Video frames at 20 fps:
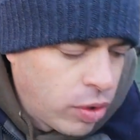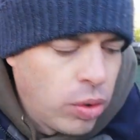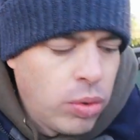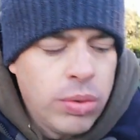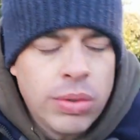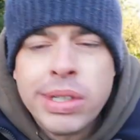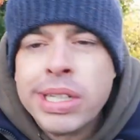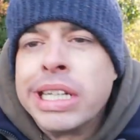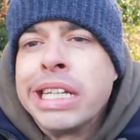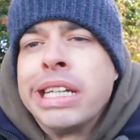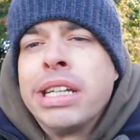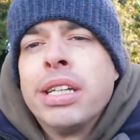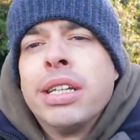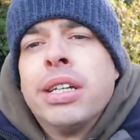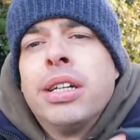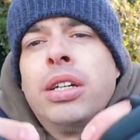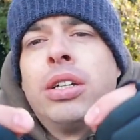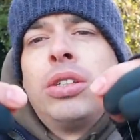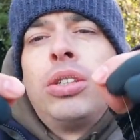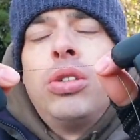of all,
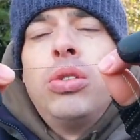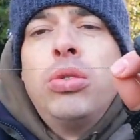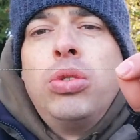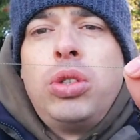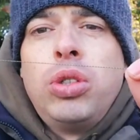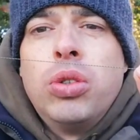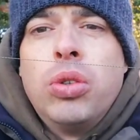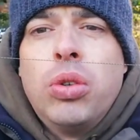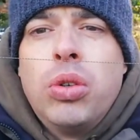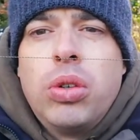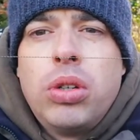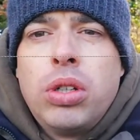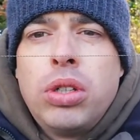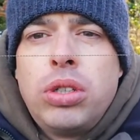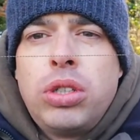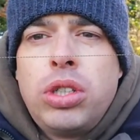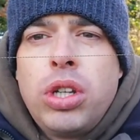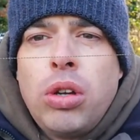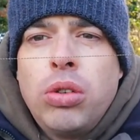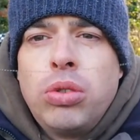choose your
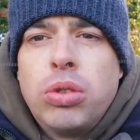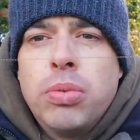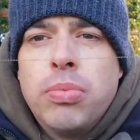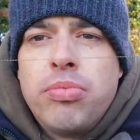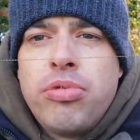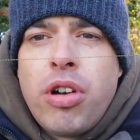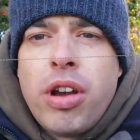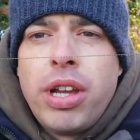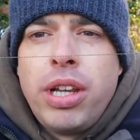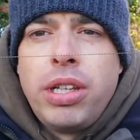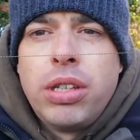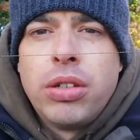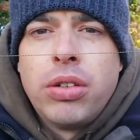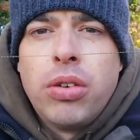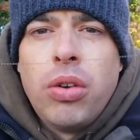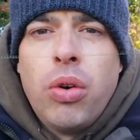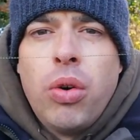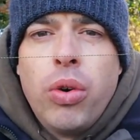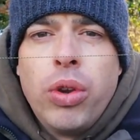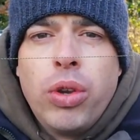chosen braid
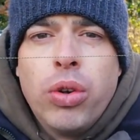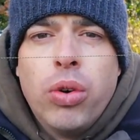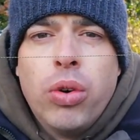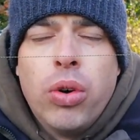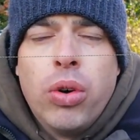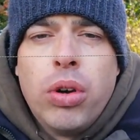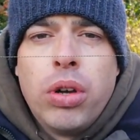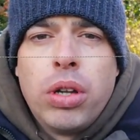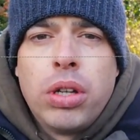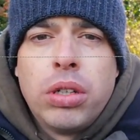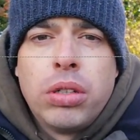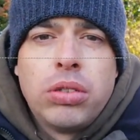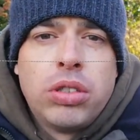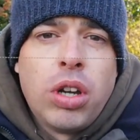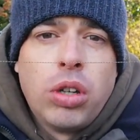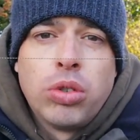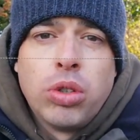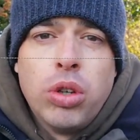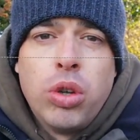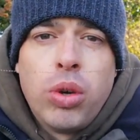or your
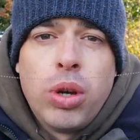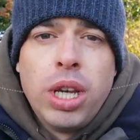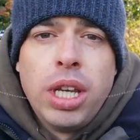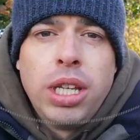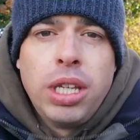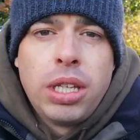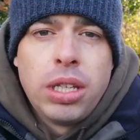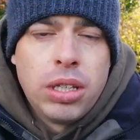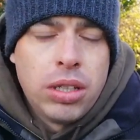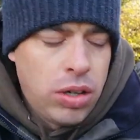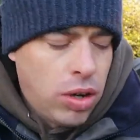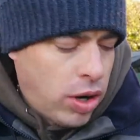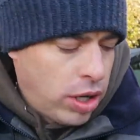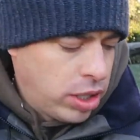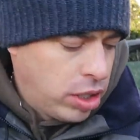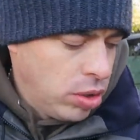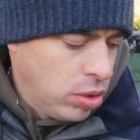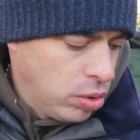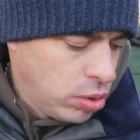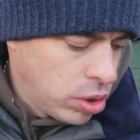chosen hook link.
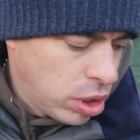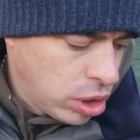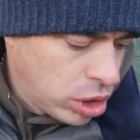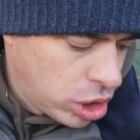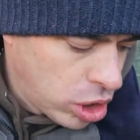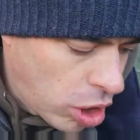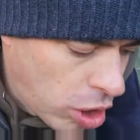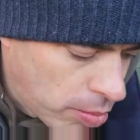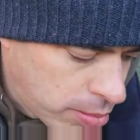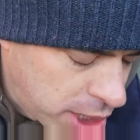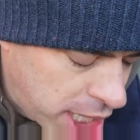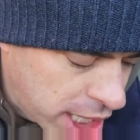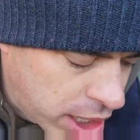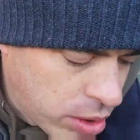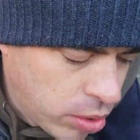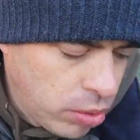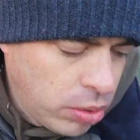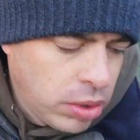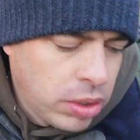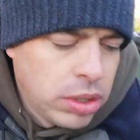I use Sharp
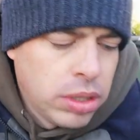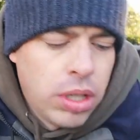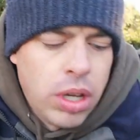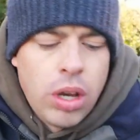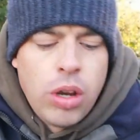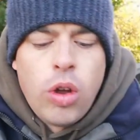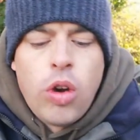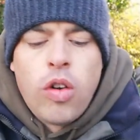Tackle. A